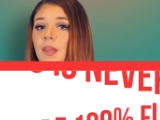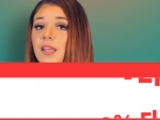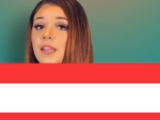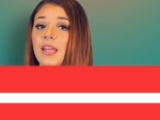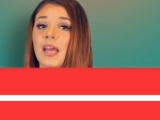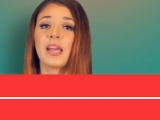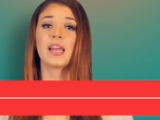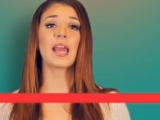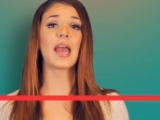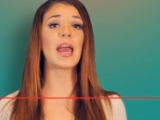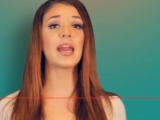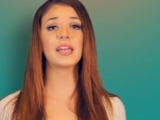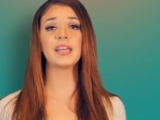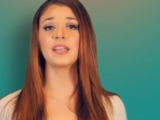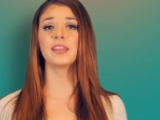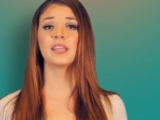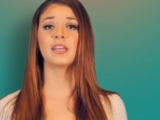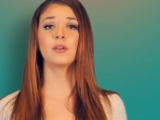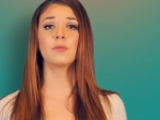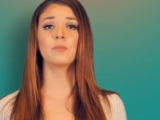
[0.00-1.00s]
Like
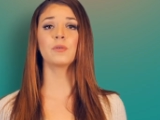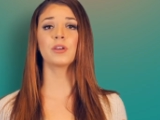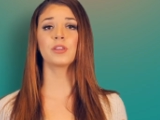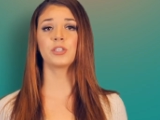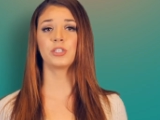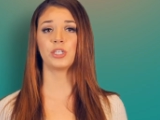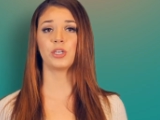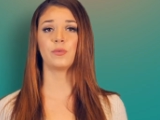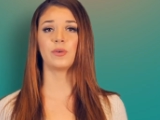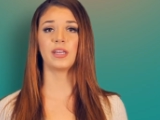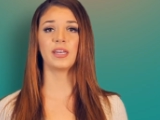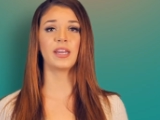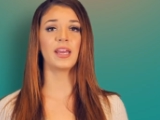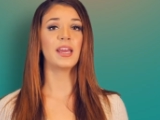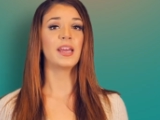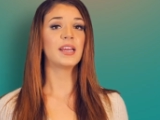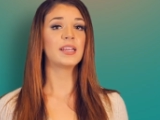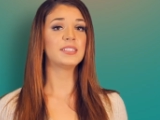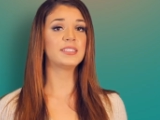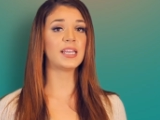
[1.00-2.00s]
anything worth doing,
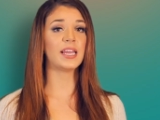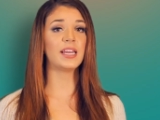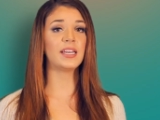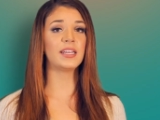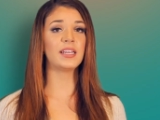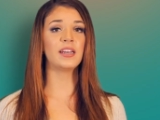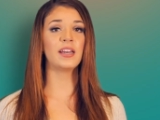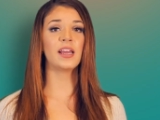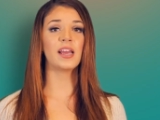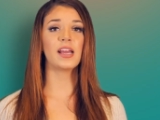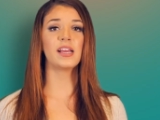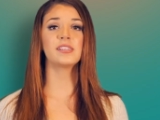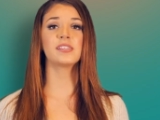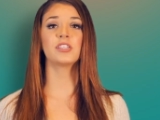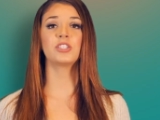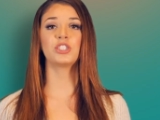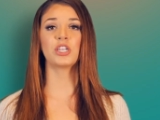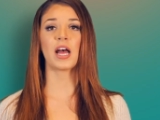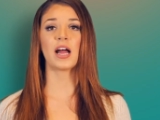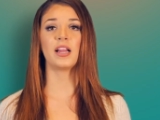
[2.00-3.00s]
dating is
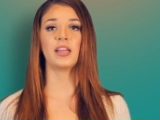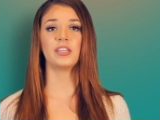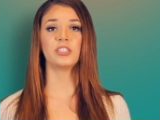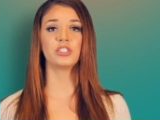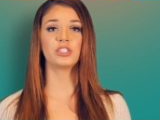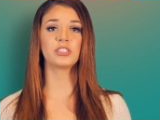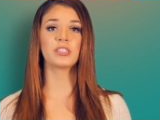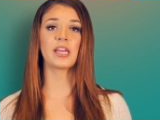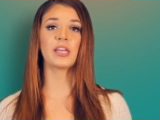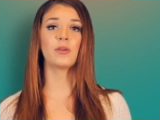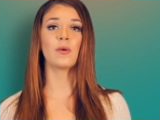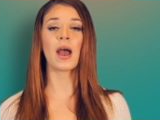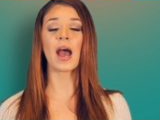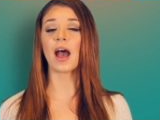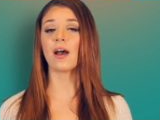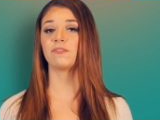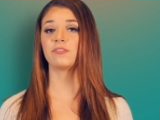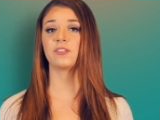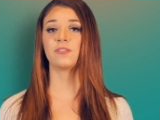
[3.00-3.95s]
a challenge that you have